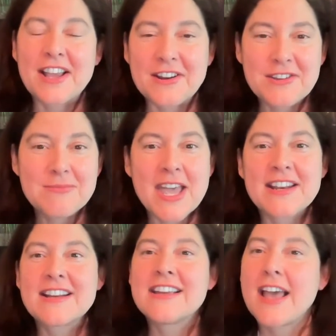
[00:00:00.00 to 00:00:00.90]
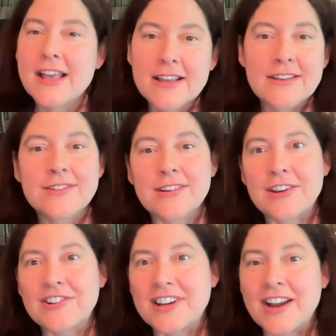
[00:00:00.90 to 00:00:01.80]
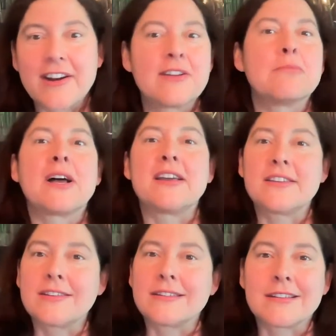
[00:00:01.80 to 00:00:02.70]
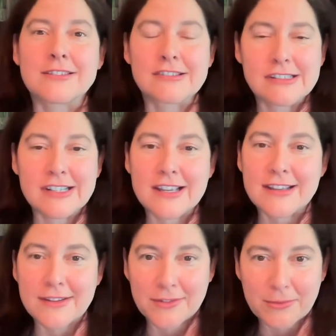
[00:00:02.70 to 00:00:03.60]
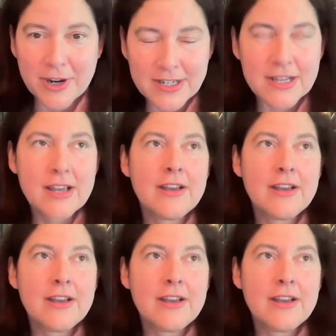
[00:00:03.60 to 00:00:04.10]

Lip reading: And humanity has, inherent biases. It just is, right?